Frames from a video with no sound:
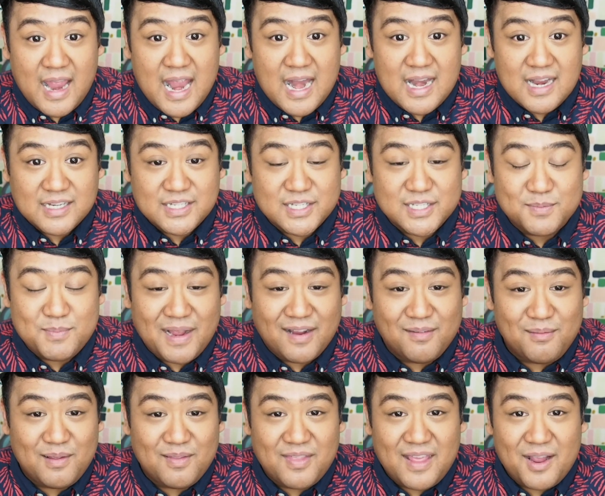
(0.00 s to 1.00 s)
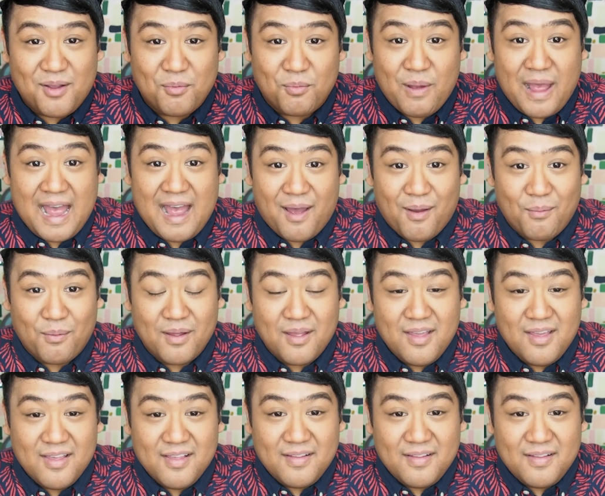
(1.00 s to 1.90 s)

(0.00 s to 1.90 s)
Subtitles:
And it just makes me think, wow,